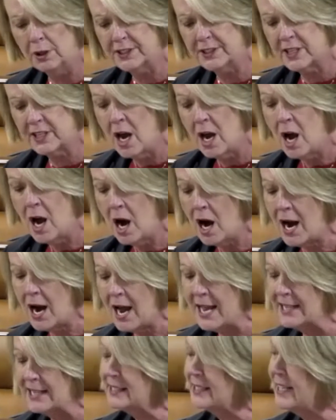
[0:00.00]
the world's
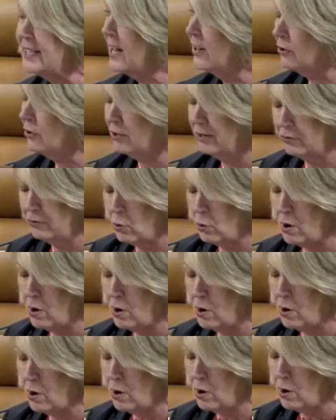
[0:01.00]
highest
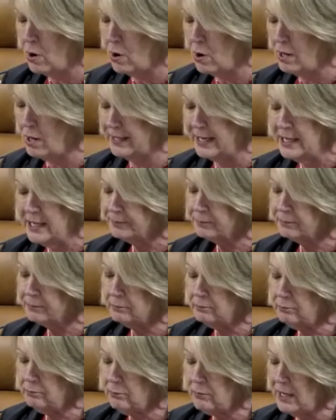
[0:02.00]
standard of quality